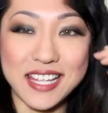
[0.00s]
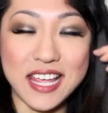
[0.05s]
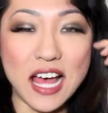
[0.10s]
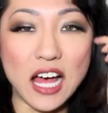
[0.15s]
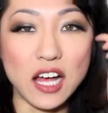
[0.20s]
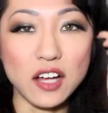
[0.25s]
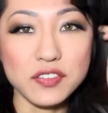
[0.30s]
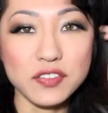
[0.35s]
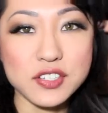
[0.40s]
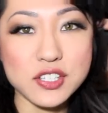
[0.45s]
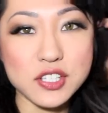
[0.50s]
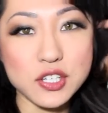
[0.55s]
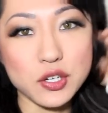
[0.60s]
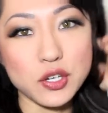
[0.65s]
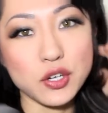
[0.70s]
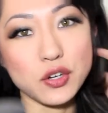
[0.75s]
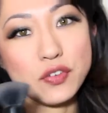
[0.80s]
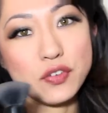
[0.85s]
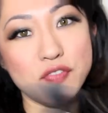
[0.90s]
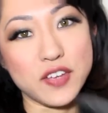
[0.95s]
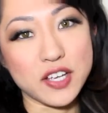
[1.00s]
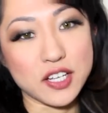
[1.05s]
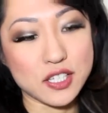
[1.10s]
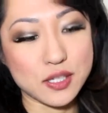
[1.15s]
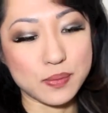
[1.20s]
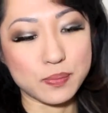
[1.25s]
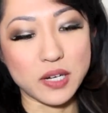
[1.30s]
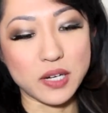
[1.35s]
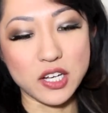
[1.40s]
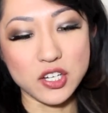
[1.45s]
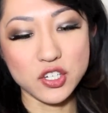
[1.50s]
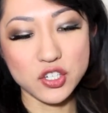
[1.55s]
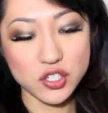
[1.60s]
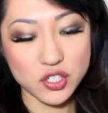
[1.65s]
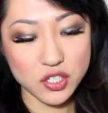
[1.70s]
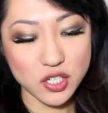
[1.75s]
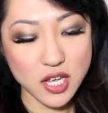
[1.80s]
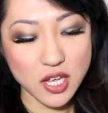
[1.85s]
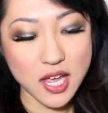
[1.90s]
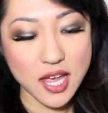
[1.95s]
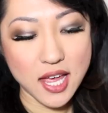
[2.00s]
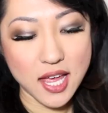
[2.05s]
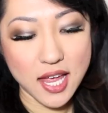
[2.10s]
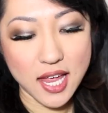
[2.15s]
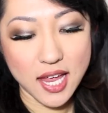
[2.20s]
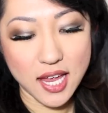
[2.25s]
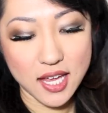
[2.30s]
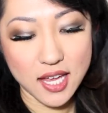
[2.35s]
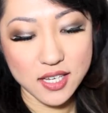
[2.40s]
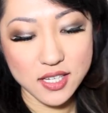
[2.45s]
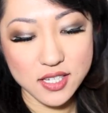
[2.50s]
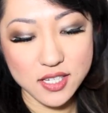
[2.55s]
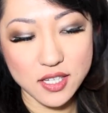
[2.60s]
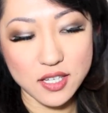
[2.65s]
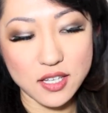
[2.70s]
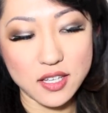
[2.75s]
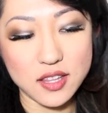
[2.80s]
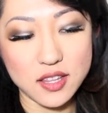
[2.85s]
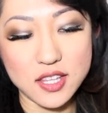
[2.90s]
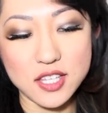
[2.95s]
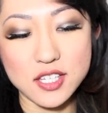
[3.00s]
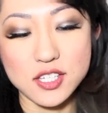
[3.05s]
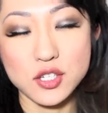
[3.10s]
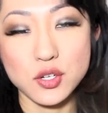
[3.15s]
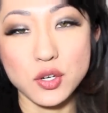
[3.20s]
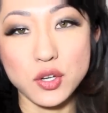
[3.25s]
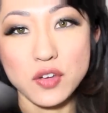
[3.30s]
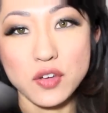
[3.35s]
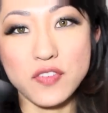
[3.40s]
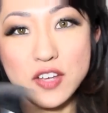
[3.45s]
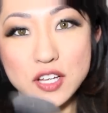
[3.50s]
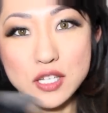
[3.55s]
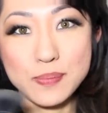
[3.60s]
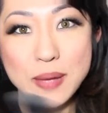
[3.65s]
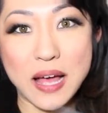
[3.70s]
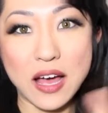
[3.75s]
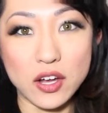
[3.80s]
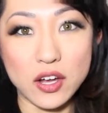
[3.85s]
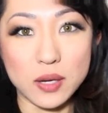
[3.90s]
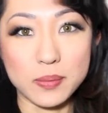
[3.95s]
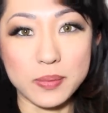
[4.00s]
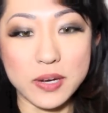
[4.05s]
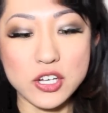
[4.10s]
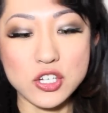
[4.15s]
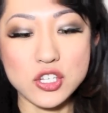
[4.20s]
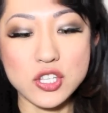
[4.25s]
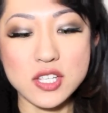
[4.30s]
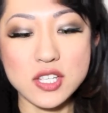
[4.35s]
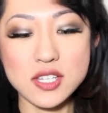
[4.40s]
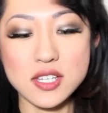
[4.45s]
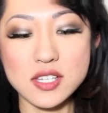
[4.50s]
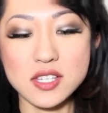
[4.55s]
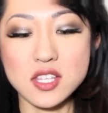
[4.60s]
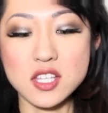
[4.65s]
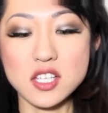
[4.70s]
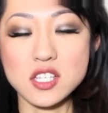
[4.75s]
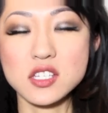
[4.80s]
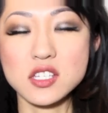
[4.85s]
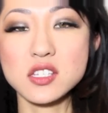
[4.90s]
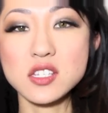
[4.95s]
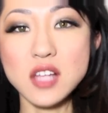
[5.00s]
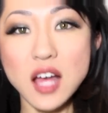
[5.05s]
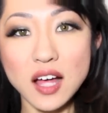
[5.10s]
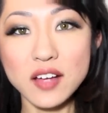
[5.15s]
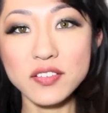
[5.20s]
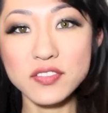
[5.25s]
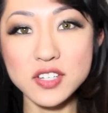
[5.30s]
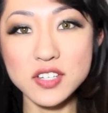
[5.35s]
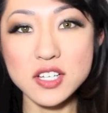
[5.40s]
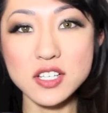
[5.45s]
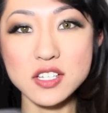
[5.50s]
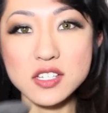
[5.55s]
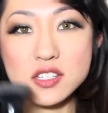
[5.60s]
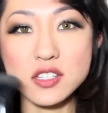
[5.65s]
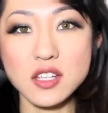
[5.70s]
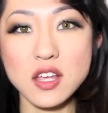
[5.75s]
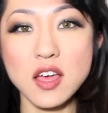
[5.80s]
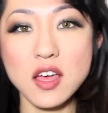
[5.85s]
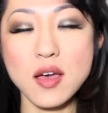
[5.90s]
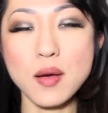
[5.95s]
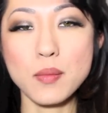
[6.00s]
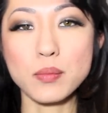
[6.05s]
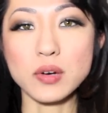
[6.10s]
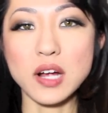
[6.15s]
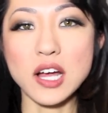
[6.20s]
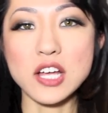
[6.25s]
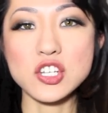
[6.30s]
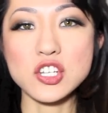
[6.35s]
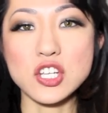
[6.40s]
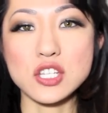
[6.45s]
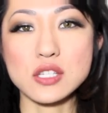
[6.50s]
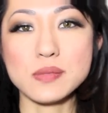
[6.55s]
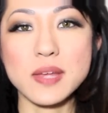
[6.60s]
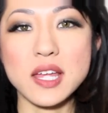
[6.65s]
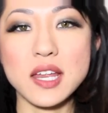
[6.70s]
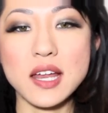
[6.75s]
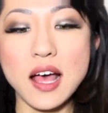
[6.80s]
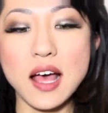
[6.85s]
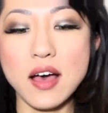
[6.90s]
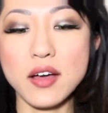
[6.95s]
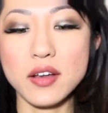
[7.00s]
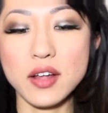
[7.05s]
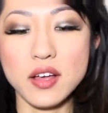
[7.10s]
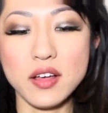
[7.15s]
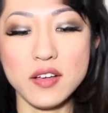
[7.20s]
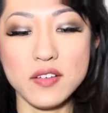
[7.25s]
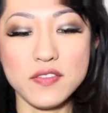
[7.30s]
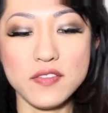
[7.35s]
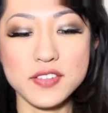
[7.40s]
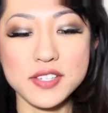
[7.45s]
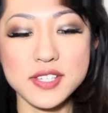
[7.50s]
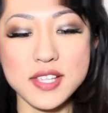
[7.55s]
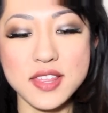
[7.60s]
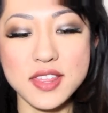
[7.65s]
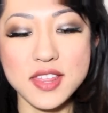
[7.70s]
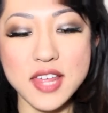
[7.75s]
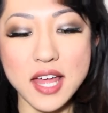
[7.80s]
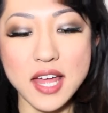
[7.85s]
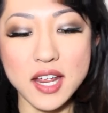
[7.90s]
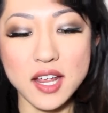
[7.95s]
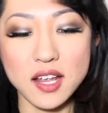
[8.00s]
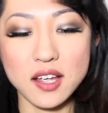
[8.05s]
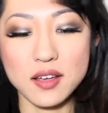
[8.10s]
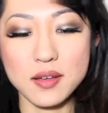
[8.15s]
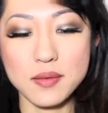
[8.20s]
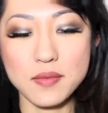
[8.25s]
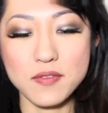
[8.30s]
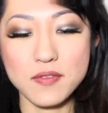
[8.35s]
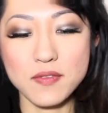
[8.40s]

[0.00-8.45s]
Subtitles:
The e.l.f. Studio Fix Brush and the Studio Fix Powder Brush. This is the softest brush. It's made out of synthetic